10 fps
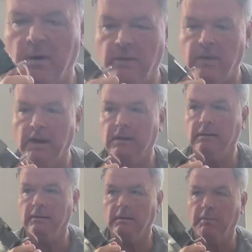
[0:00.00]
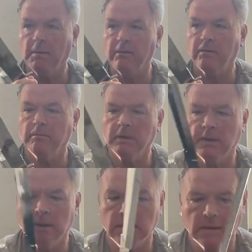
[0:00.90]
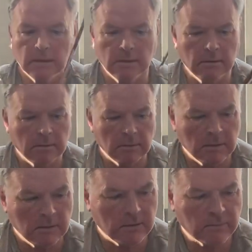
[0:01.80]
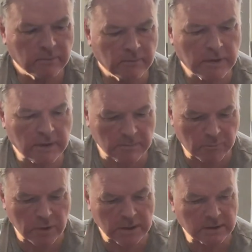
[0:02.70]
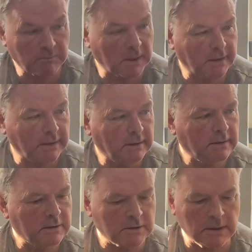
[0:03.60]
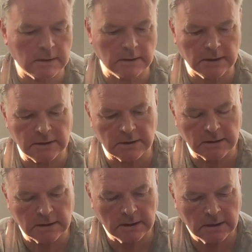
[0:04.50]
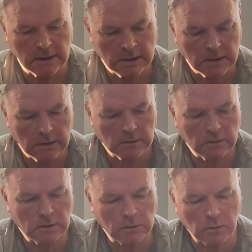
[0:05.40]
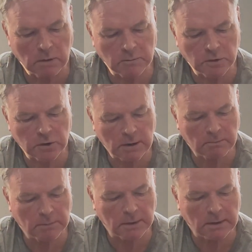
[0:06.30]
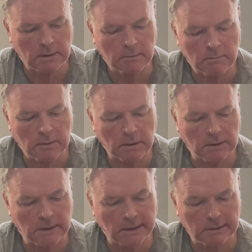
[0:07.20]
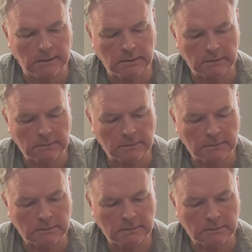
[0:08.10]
a thing. Apart from the very impressive blade, to say the least. Look at the workmanship on the handle.